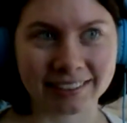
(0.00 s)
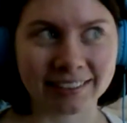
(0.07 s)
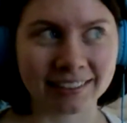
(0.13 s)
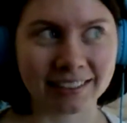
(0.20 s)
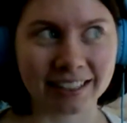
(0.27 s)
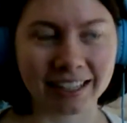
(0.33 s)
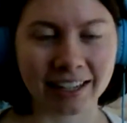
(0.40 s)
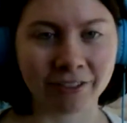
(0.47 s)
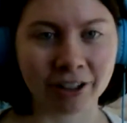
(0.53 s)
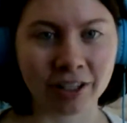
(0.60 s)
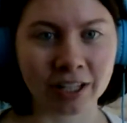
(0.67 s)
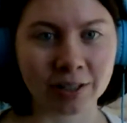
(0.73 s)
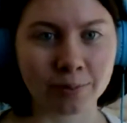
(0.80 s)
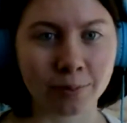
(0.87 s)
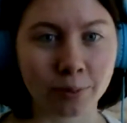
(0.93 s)
And
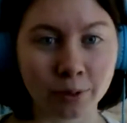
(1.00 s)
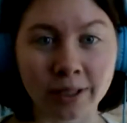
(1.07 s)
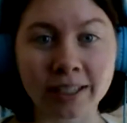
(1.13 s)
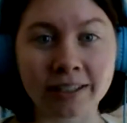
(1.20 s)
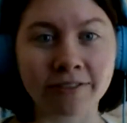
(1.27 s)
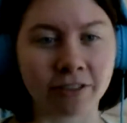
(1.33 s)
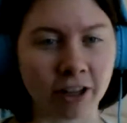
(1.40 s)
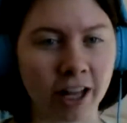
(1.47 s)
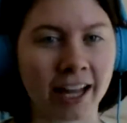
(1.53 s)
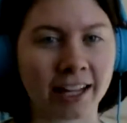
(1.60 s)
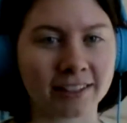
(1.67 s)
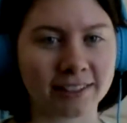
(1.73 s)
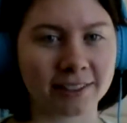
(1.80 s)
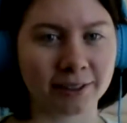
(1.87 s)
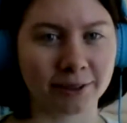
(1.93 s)
everything's pretty
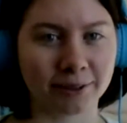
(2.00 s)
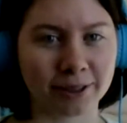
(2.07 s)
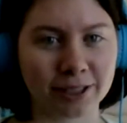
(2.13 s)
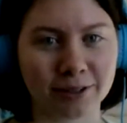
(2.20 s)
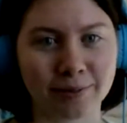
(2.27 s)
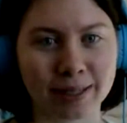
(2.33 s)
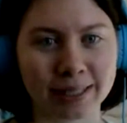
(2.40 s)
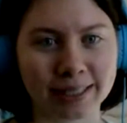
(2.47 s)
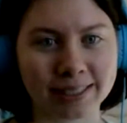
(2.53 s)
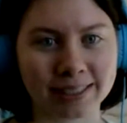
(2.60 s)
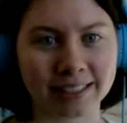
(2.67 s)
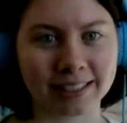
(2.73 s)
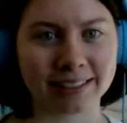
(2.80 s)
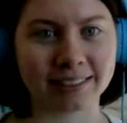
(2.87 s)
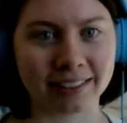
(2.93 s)
flat, too, which makes
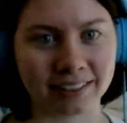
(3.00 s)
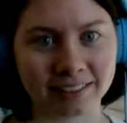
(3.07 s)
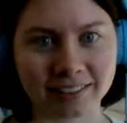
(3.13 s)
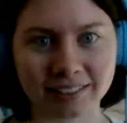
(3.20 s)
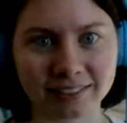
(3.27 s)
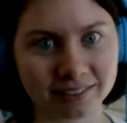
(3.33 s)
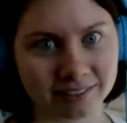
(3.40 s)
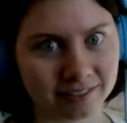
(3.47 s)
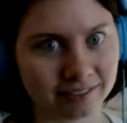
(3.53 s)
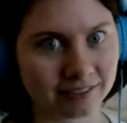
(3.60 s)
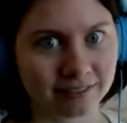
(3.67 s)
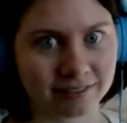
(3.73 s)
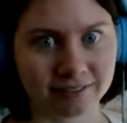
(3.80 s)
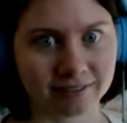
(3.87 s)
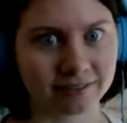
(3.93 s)
it, like,
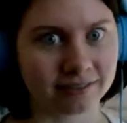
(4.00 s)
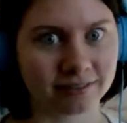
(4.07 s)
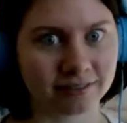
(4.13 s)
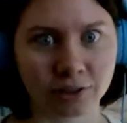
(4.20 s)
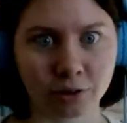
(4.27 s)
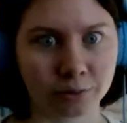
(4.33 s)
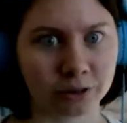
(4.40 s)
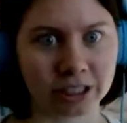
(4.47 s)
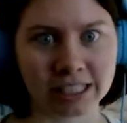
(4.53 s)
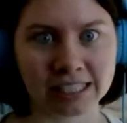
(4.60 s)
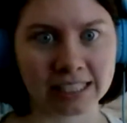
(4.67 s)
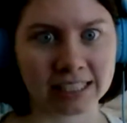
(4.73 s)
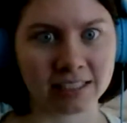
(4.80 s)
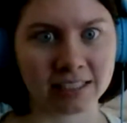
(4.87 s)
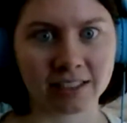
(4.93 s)
super
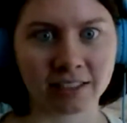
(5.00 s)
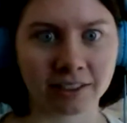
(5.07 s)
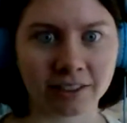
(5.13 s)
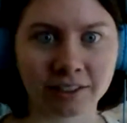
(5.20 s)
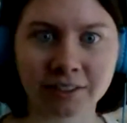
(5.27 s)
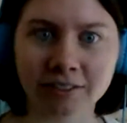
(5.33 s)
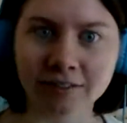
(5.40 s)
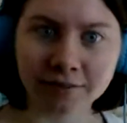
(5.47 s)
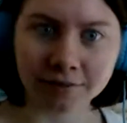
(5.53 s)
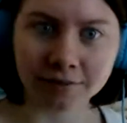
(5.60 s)
easy, too.